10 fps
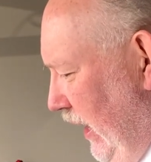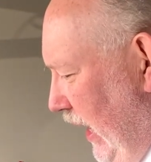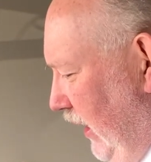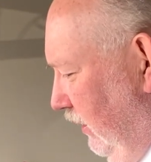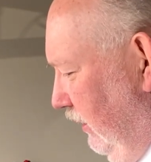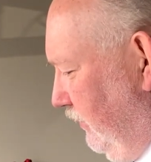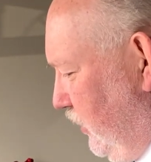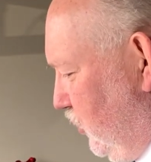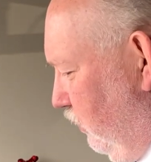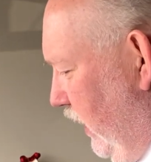And look at
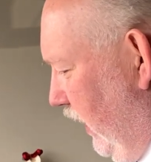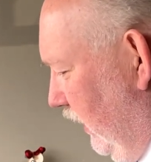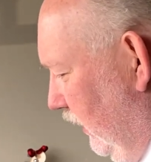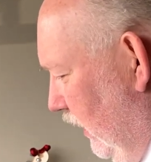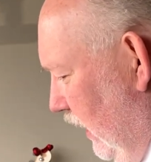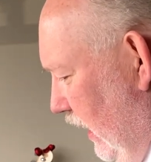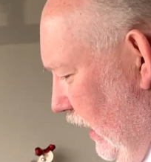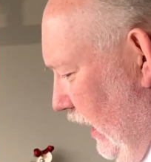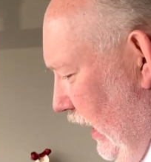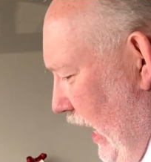verse 20.
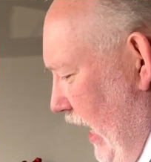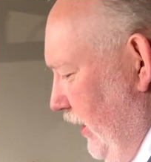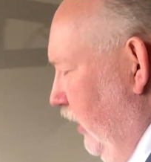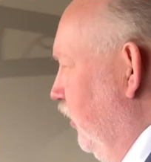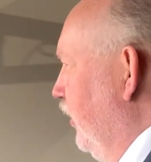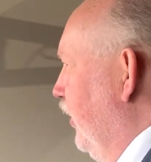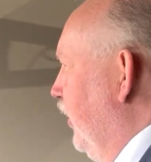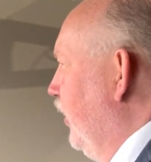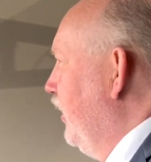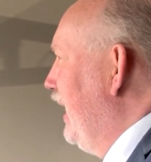And the Lord
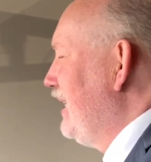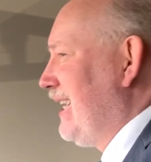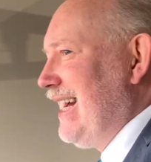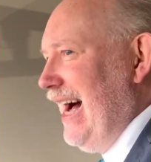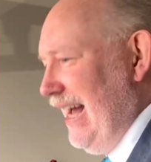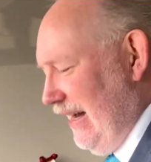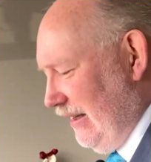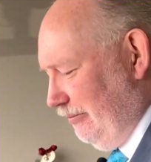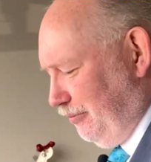heard Hezekiah